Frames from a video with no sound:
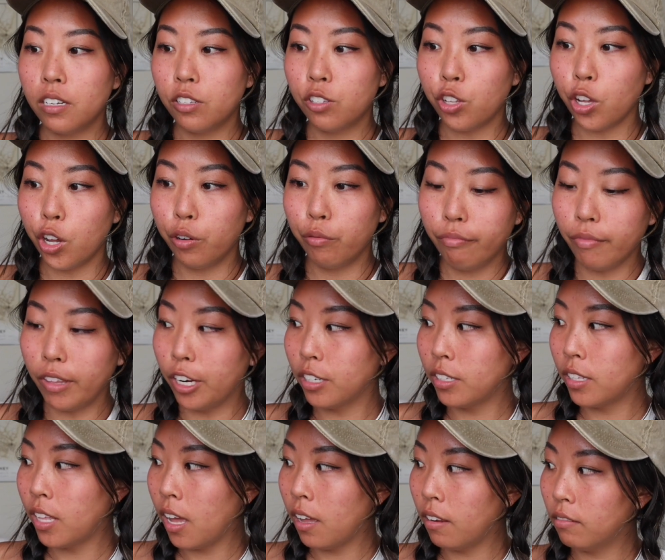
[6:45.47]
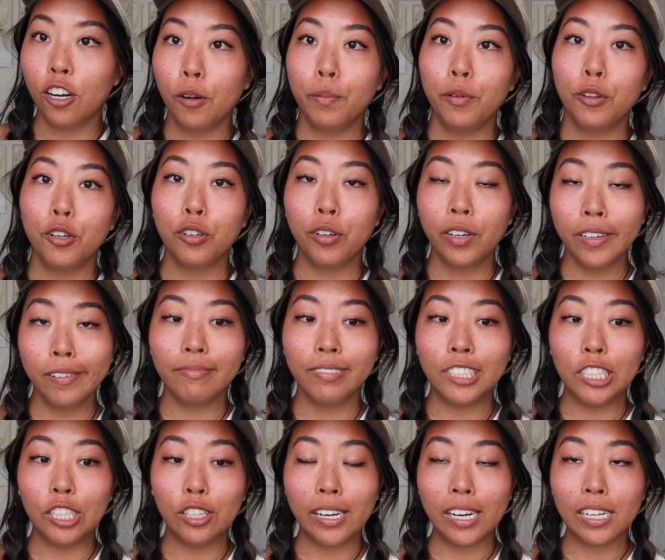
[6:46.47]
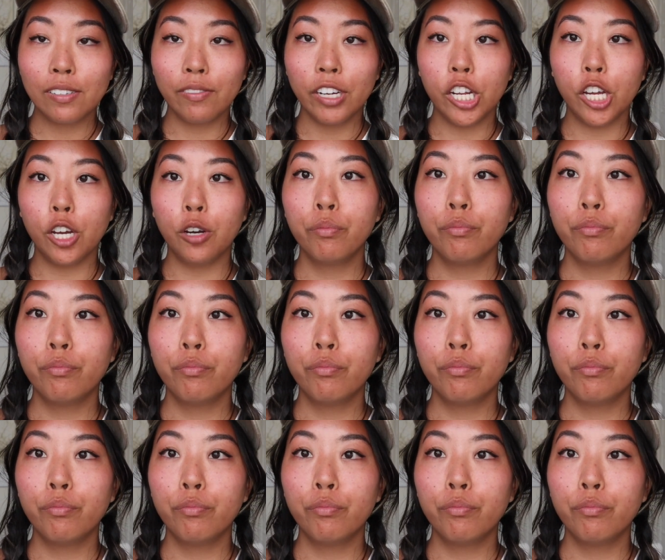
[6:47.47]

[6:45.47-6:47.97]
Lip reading: So there's that. Hope you enjoy. See you in the next video.